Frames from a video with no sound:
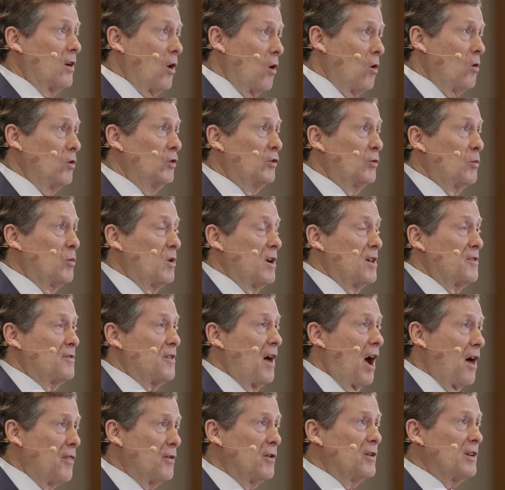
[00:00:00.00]
goes
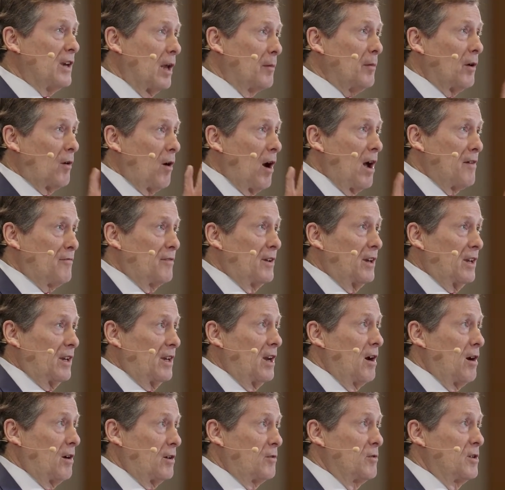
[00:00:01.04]
with other
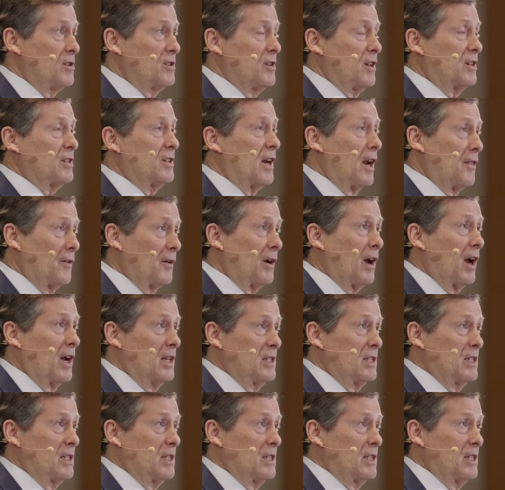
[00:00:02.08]
demographic characteristics and other